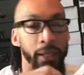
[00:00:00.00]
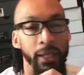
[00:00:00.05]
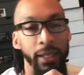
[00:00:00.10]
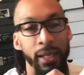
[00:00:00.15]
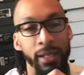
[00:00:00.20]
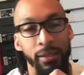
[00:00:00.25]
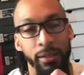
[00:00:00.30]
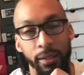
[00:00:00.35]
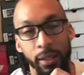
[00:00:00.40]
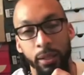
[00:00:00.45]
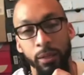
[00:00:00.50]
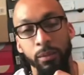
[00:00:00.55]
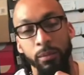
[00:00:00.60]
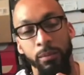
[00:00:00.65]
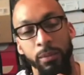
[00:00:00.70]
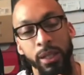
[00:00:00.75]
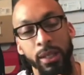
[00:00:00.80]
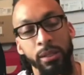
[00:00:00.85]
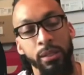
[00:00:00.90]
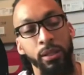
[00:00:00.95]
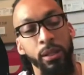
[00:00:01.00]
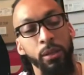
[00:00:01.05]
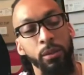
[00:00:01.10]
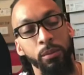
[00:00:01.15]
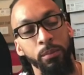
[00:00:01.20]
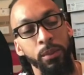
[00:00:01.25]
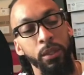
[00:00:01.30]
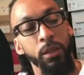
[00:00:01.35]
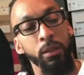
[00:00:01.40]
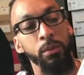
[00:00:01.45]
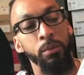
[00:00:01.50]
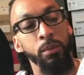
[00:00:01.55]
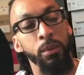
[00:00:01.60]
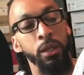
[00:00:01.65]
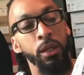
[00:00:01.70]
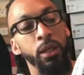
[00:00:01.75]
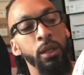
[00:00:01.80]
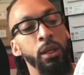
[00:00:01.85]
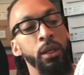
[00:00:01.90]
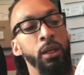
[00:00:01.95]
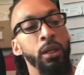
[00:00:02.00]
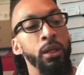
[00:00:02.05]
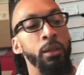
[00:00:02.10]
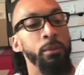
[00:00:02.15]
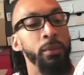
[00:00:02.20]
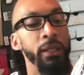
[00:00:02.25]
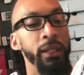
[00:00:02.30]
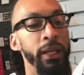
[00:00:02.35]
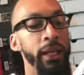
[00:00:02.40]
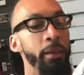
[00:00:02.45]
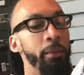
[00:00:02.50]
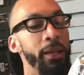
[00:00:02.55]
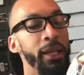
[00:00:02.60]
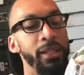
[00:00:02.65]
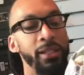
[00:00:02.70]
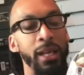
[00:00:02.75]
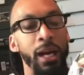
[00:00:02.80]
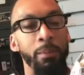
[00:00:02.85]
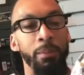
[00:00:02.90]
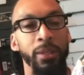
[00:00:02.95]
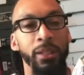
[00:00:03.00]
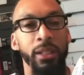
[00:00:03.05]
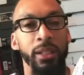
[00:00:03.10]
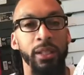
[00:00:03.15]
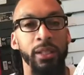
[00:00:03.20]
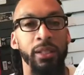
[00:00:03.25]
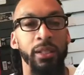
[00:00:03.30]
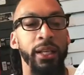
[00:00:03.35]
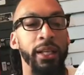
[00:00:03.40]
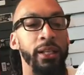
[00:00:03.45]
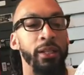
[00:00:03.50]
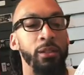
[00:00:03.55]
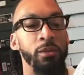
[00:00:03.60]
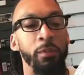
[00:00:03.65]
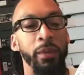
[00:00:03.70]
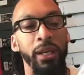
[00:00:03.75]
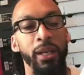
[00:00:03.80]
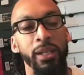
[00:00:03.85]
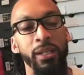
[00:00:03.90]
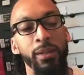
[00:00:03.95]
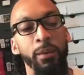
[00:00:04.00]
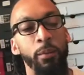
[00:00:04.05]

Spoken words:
That's dope. That's dope, dope. But yeah, man, let's hop into these sneakers, man.